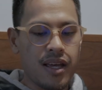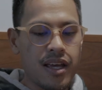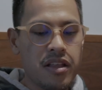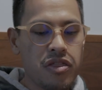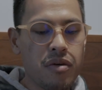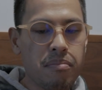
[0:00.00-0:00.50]

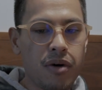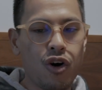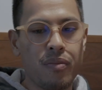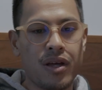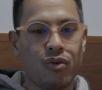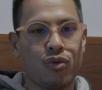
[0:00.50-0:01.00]
in the
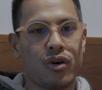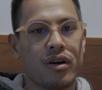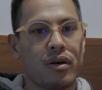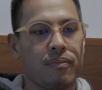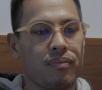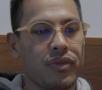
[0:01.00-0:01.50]
moment
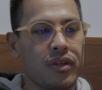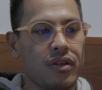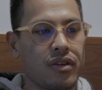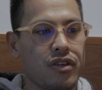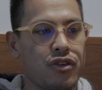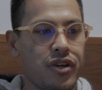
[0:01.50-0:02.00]
where
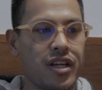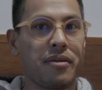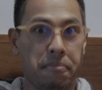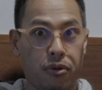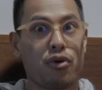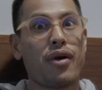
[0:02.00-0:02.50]
you're in
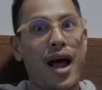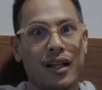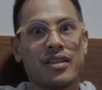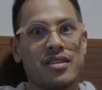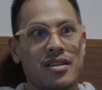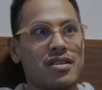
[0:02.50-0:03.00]

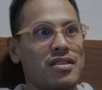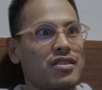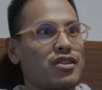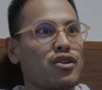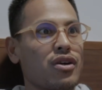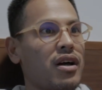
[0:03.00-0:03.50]
paralysis.
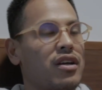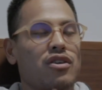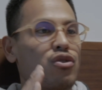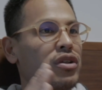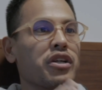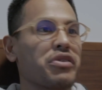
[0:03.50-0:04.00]

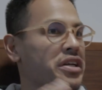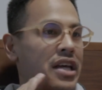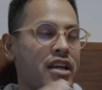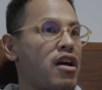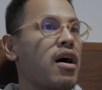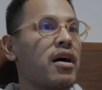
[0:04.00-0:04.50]
You literally
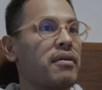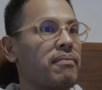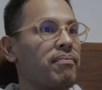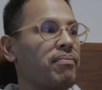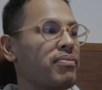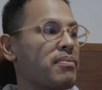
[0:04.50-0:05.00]
cannot
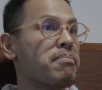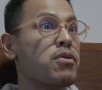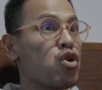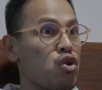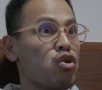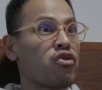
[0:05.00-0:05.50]

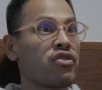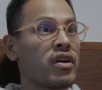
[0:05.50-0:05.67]
move,